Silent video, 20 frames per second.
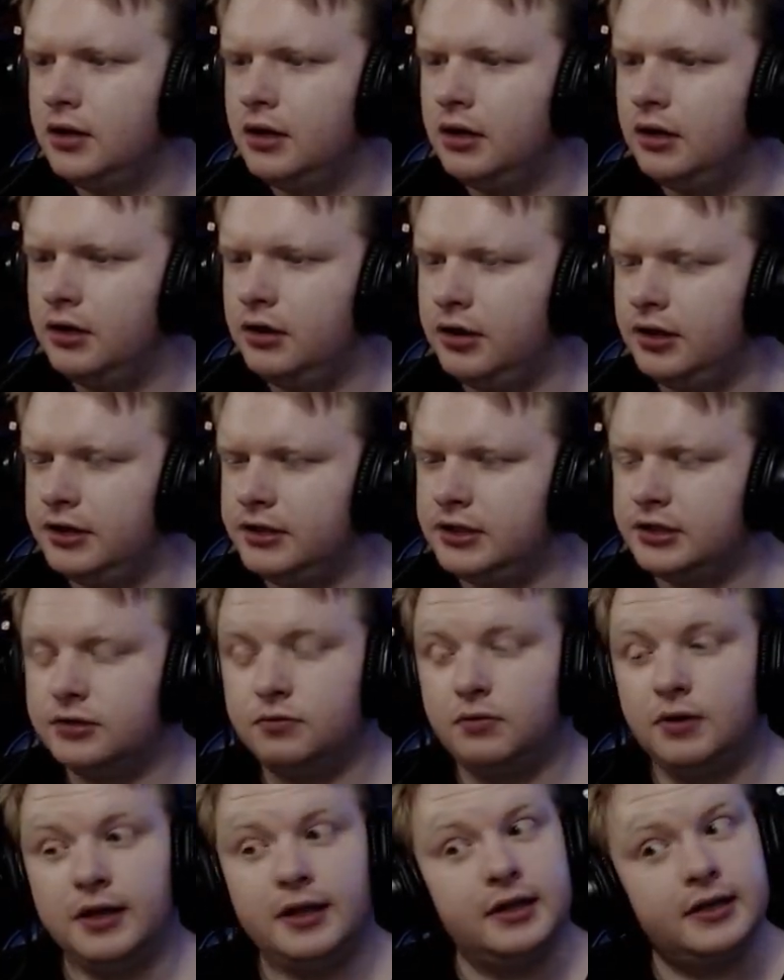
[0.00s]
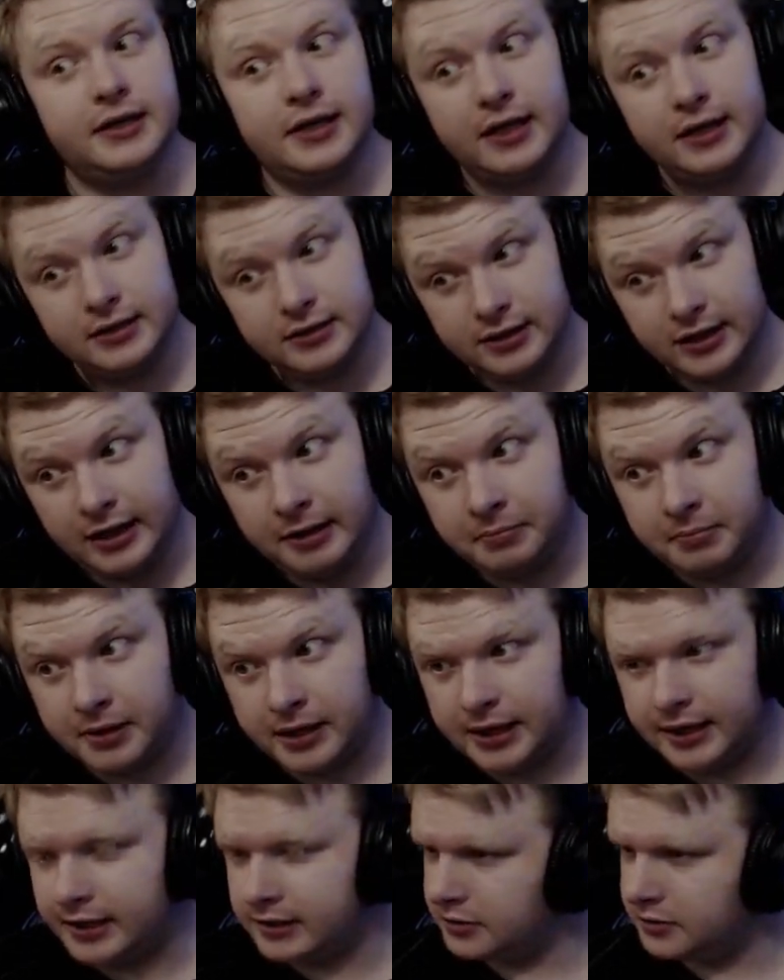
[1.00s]
this is where the Death Star
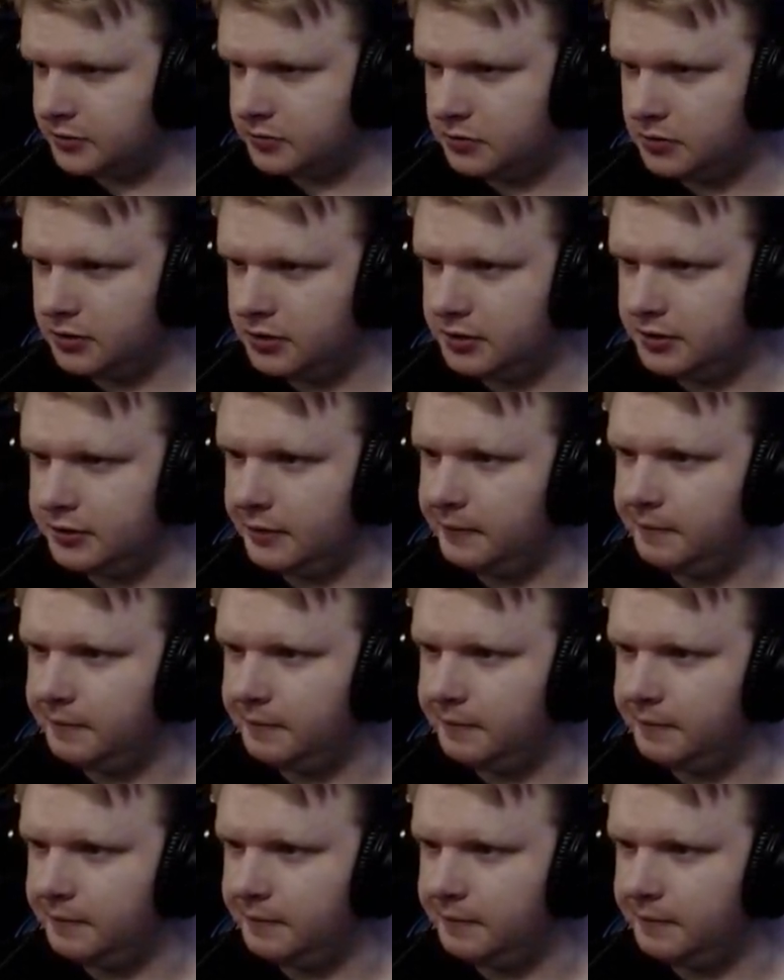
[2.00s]
plans were.